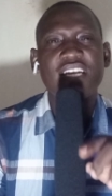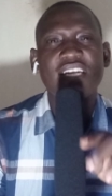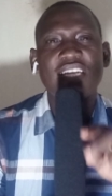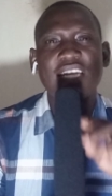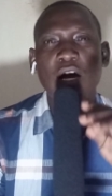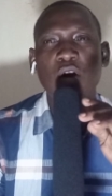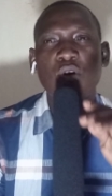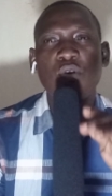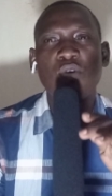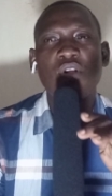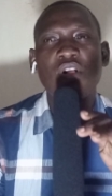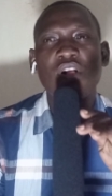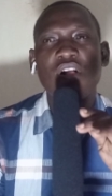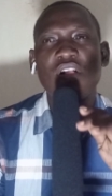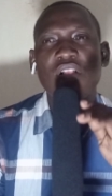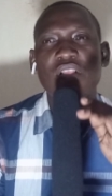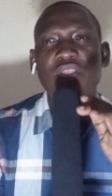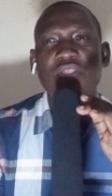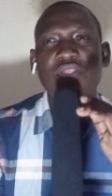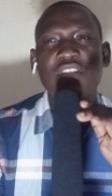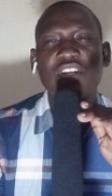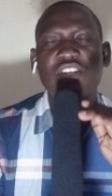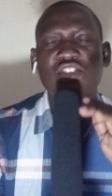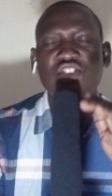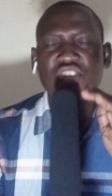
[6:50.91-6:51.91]
Now,
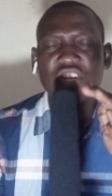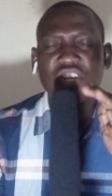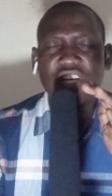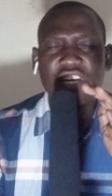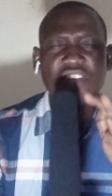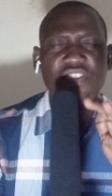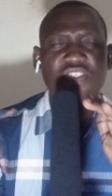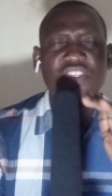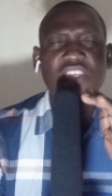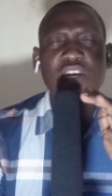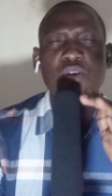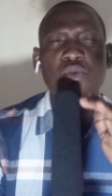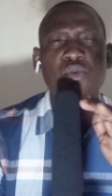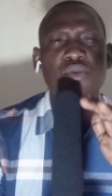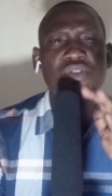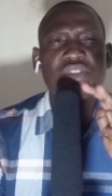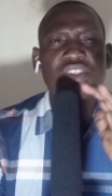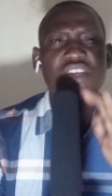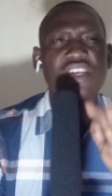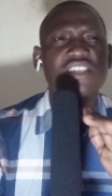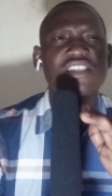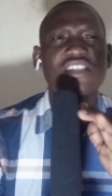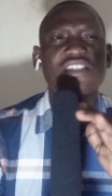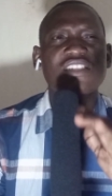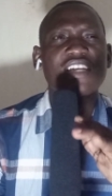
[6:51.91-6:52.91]
the tricky thing with
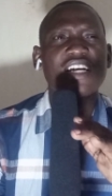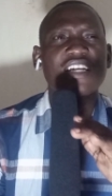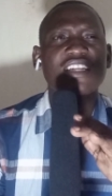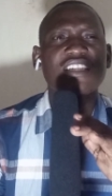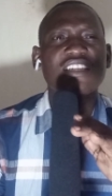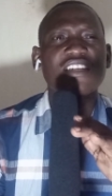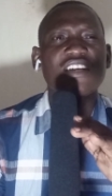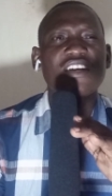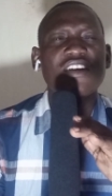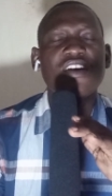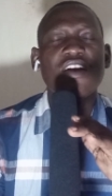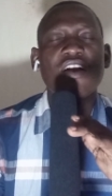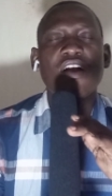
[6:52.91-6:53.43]
this is that